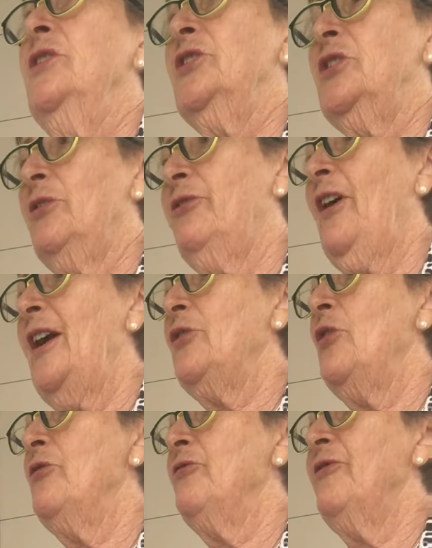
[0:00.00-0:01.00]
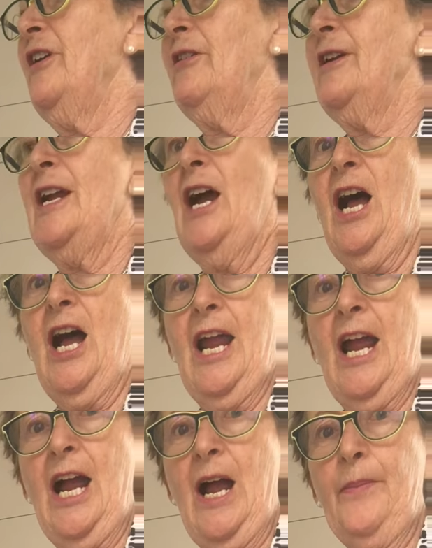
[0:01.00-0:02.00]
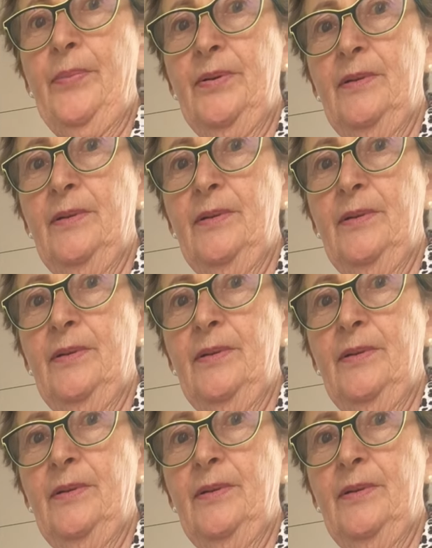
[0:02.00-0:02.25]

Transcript: so if I go very high up